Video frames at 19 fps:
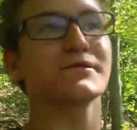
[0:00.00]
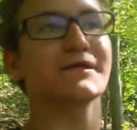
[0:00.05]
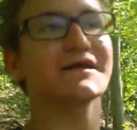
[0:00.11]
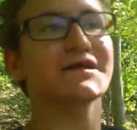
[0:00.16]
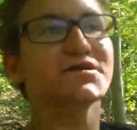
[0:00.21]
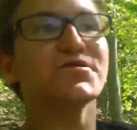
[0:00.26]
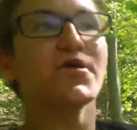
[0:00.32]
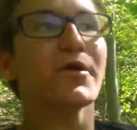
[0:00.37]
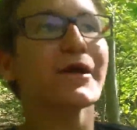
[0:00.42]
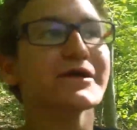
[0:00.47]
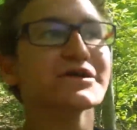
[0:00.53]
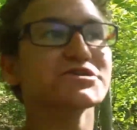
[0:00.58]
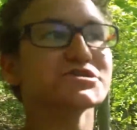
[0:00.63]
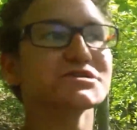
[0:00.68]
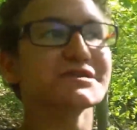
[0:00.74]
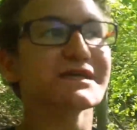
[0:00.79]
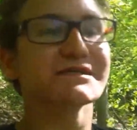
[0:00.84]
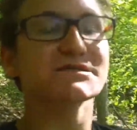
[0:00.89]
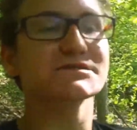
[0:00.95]
Like, you know, I could
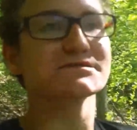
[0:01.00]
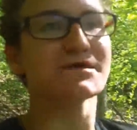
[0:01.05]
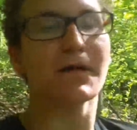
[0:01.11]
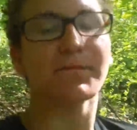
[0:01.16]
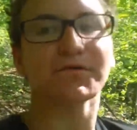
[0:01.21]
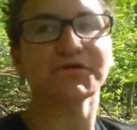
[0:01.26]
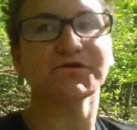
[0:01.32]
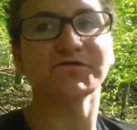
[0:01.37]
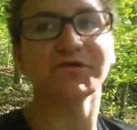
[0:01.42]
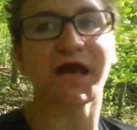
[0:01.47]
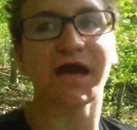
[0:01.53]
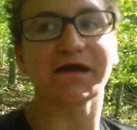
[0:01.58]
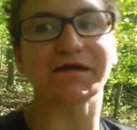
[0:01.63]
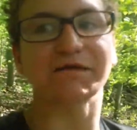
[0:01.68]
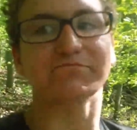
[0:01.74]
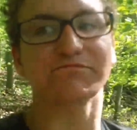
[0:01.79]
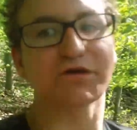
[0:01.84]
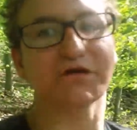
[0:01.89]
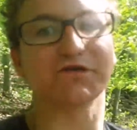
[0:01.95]
just like stomp on your neck
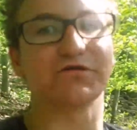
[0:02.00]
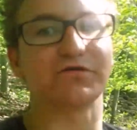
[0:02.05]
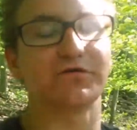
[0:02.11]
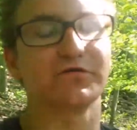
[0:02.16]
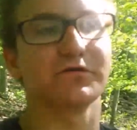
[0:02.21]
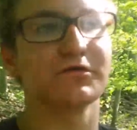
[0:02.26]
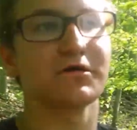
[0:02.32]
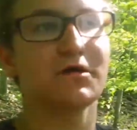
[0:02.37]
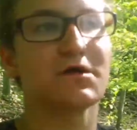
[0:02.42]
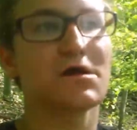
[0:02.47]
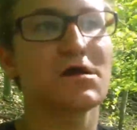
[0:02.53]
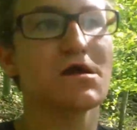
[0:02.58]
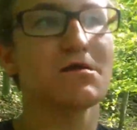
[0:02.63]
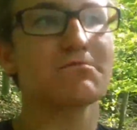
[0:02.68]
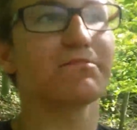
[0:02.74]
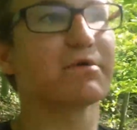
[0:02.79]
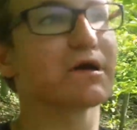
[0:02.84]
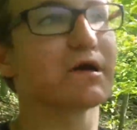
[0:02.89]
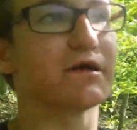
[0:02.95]
and break you,
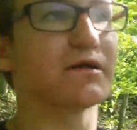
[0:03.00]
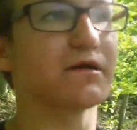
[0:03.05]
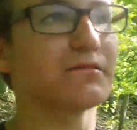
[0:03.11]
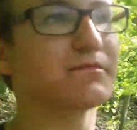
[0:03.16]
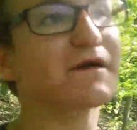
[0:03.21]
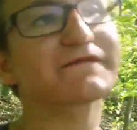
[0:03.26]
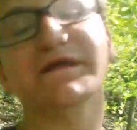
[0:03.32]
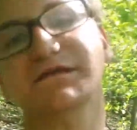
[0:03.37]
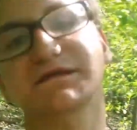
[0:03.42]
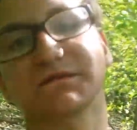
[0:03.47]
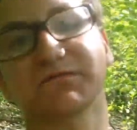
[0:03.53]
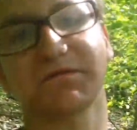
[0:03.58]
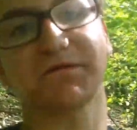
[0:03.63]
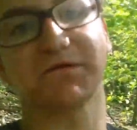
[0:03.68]
but I'm not that type of